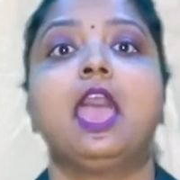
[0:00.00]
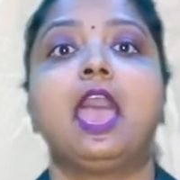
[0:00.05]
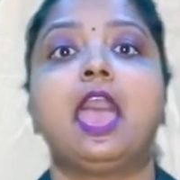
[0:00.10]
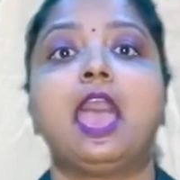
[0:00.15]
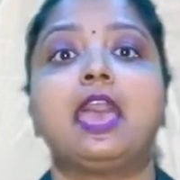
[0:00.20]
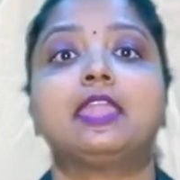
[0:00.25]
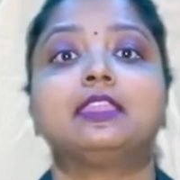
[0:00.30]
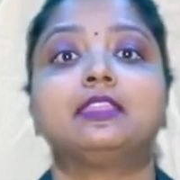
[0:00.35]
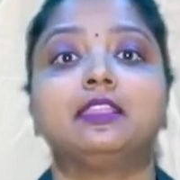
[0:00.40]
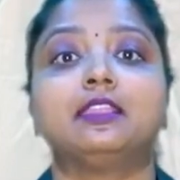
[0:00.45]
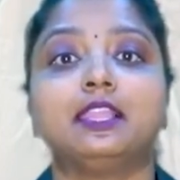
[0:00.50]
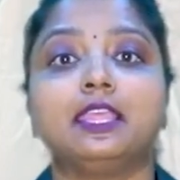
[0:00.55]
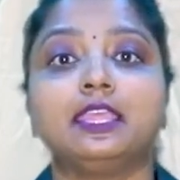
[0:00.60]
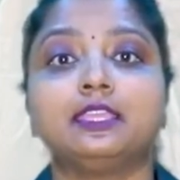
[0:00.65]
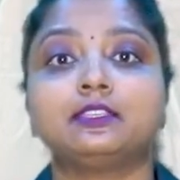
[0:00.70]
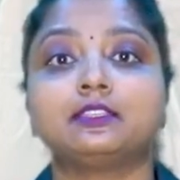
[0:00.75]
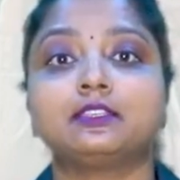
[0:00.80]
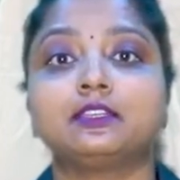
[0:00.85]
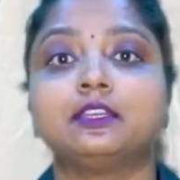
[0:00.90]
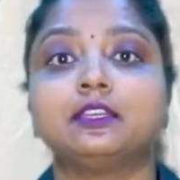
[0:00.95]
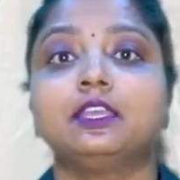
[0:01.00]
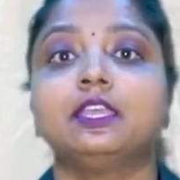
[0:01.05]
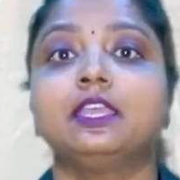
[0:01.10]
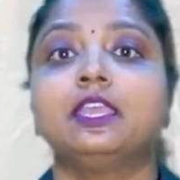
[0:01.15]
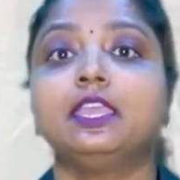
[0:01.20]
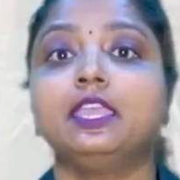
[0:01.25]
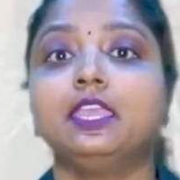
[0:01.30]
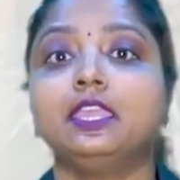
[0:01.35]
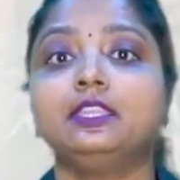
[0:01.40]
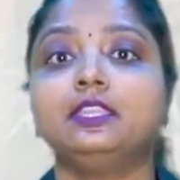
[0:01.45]
and later
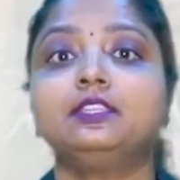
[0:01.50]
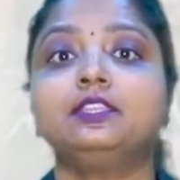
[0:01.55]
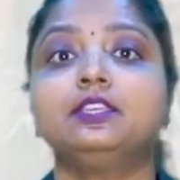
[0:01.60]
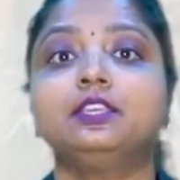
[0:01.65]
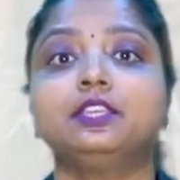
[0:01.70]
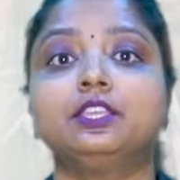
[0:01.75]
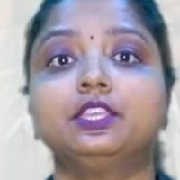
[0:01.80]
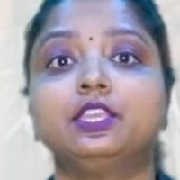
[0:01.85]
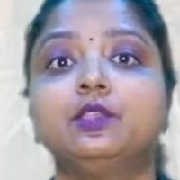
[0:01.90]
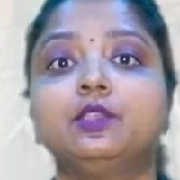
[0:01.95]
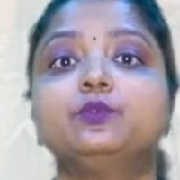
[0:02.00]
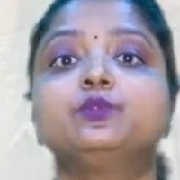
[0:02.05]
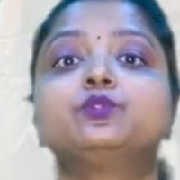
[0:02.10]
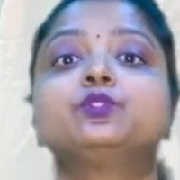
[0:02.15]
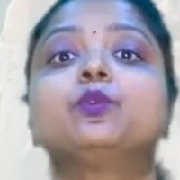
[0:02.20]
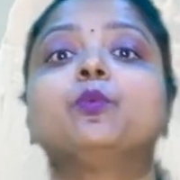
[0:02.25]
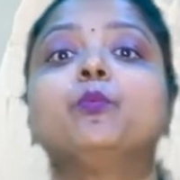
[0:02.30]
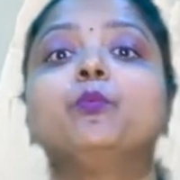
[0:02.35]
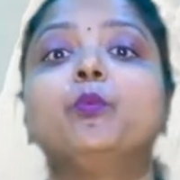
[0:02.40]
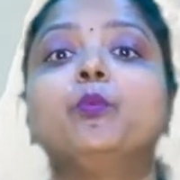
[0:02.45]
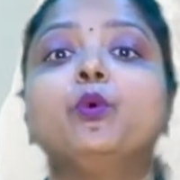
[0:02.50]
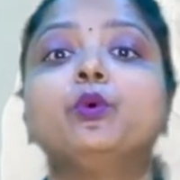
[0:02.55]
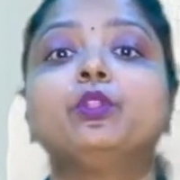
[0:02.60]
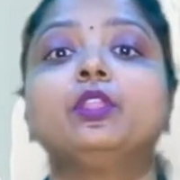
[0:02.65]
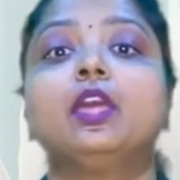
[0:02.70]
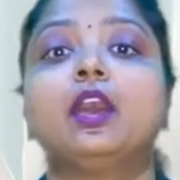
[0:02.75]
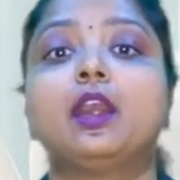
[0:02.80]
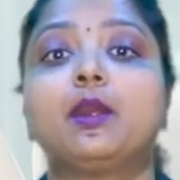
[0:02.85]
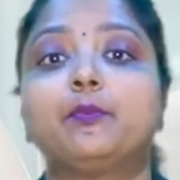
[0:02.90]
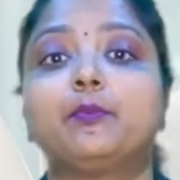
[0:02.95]
it gives more
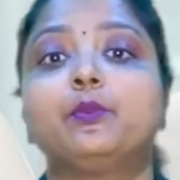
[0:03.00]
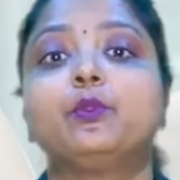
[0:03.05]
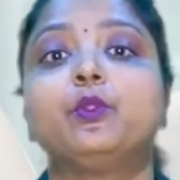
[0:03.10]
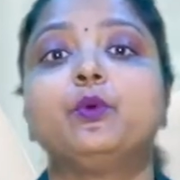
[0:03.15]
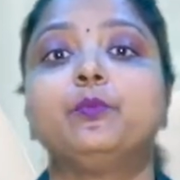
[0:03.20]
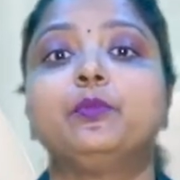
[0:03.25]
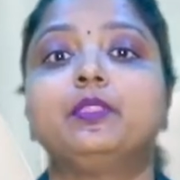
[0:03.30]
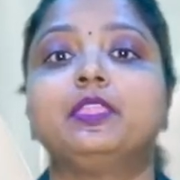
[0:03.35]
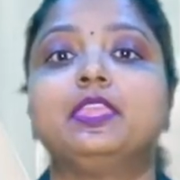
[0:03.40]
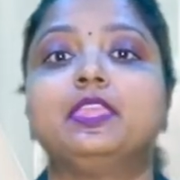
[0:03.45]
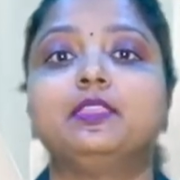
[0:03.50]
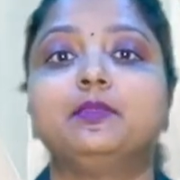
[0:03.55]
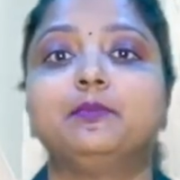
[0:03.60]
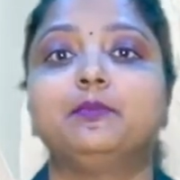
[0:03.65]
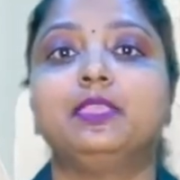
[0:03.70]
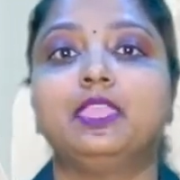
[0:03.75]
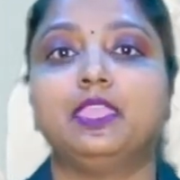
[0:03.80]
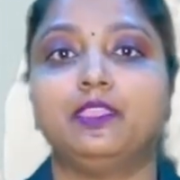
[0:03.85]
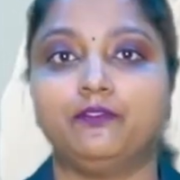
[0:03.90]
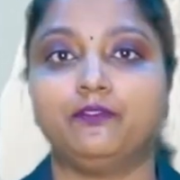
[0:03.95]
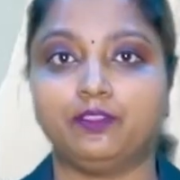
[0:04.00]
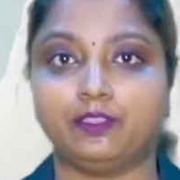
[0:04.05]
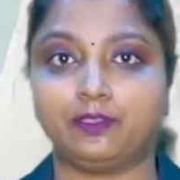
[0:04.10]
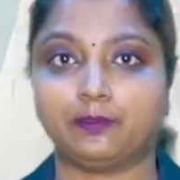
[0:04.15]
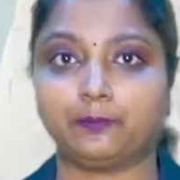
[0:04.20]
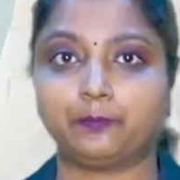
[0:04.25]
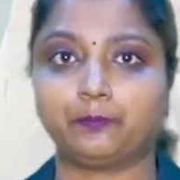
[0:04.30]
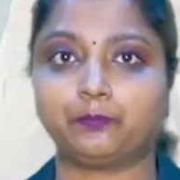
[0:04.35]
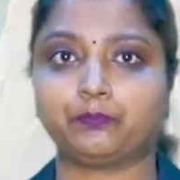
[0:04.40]
appropriate behavior.